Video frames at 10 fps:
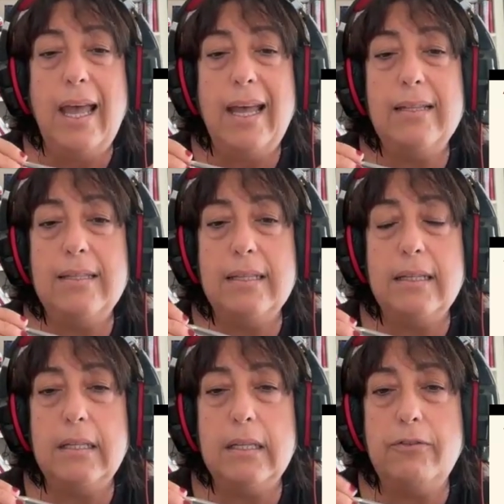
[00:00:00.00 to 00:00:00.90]
And
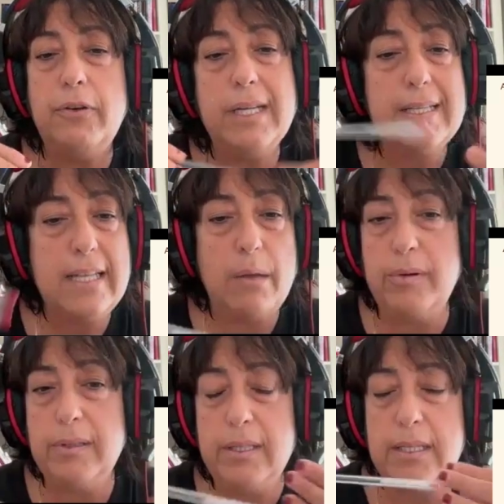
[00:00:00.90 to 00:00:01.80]
for
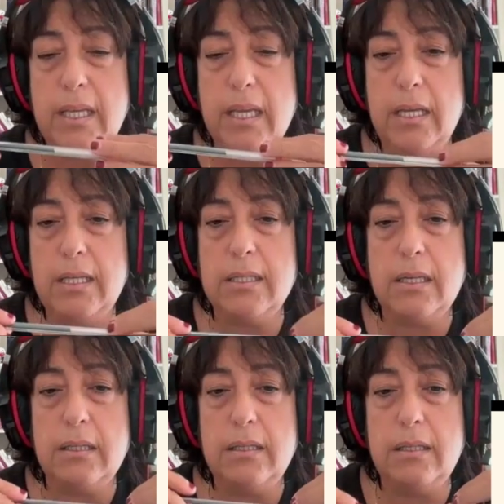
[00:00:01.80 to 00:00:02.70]
example, in this case,
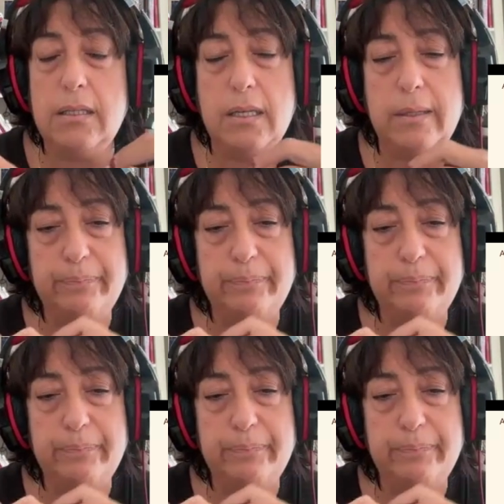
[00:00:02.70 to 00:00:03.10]
this is